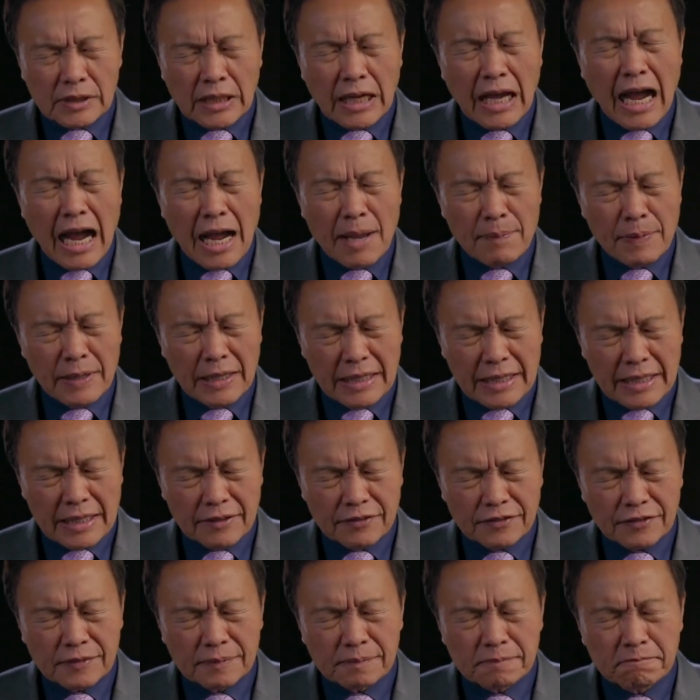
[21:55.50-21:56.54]
I
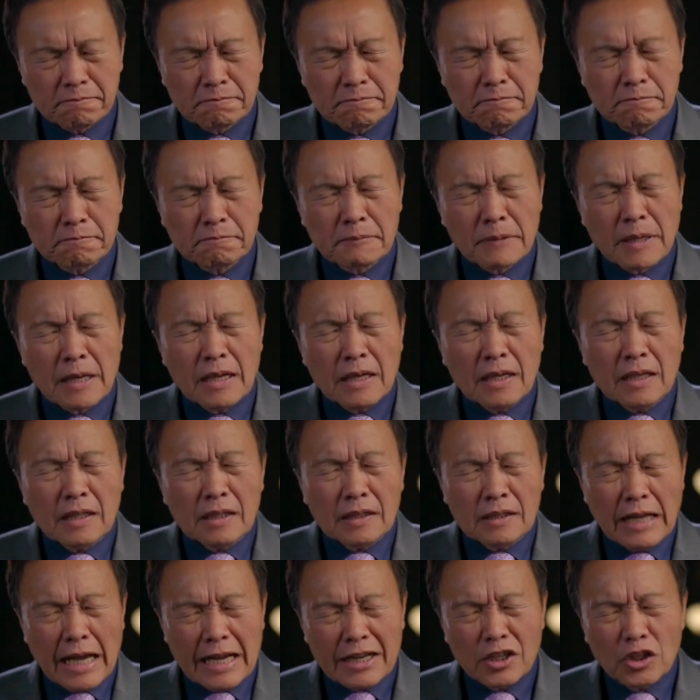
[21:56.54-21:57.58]
believe
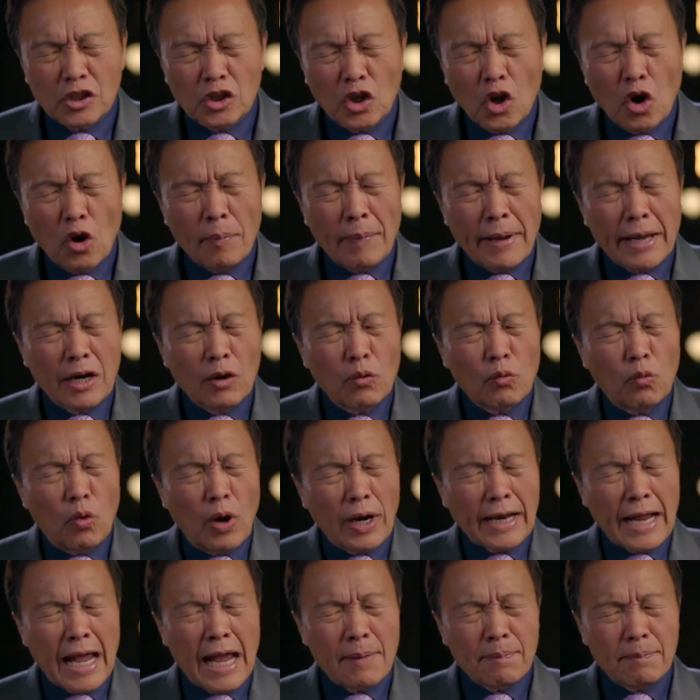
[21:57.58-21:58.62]
that no matter
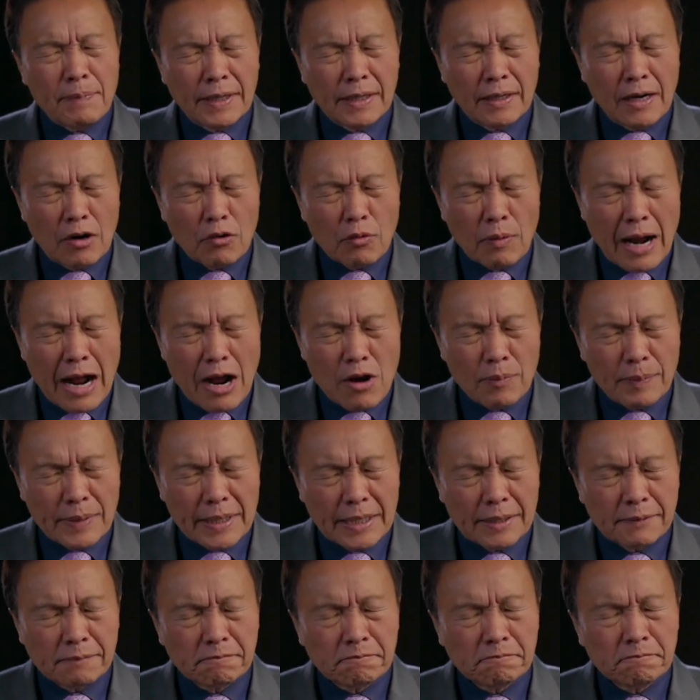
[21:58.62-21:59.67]
what happened around
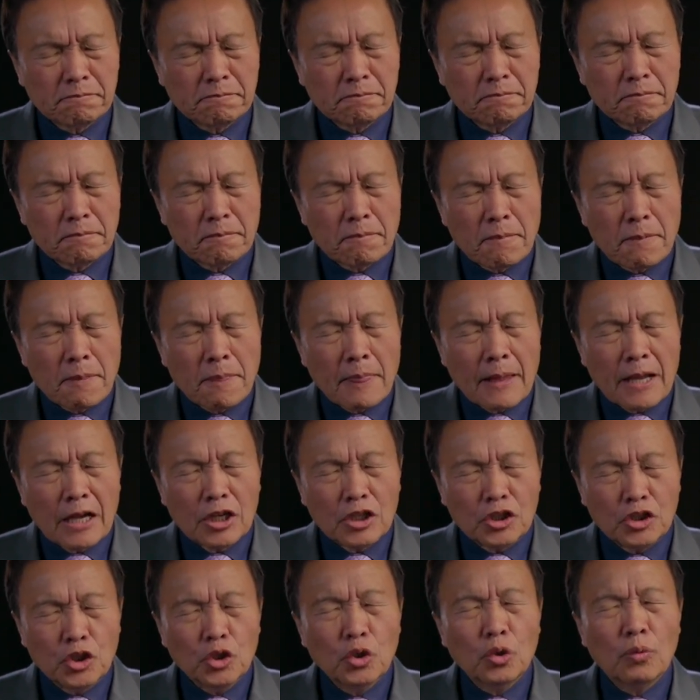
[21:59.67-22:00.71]
me,
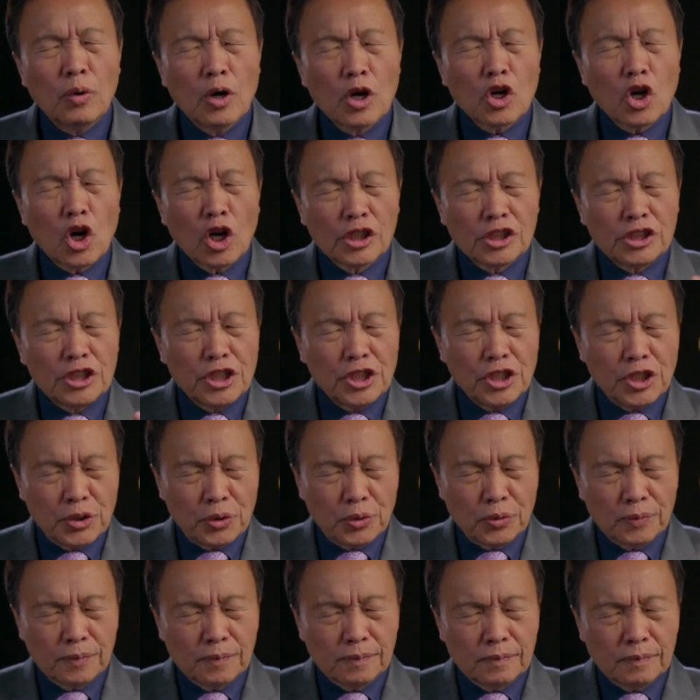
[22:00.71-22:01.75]
you will
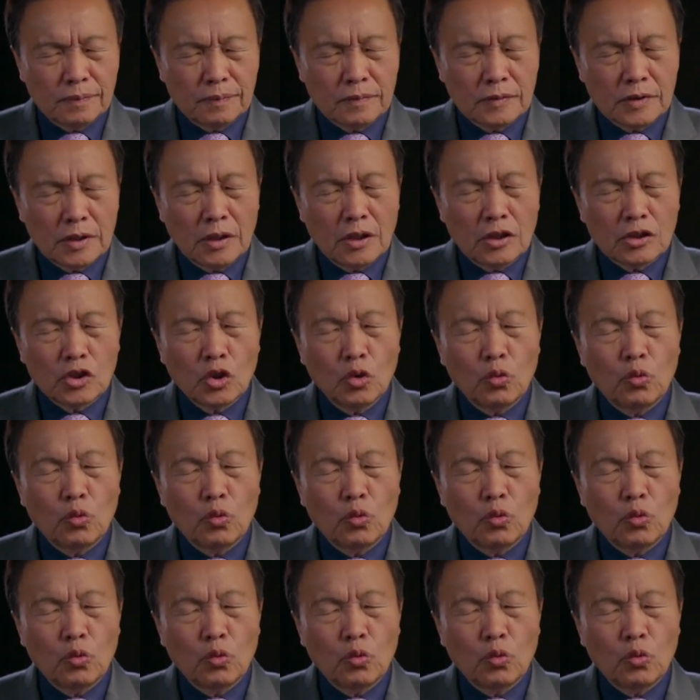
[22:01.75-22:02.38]
continue to